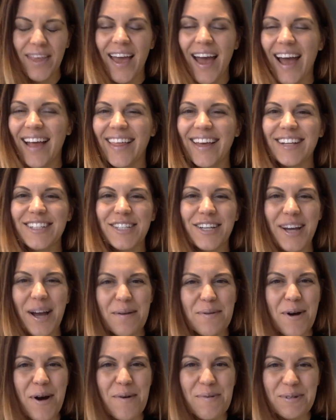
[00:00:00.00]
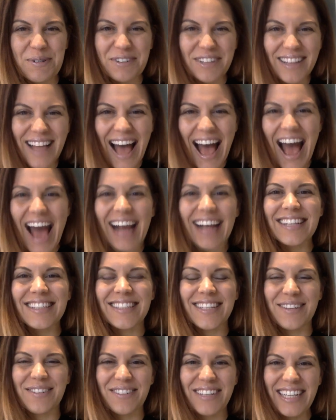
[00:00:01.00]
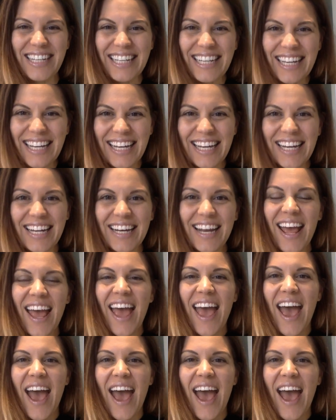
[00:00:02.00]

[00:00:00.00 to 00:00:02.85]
I like to come home and relax and reheat.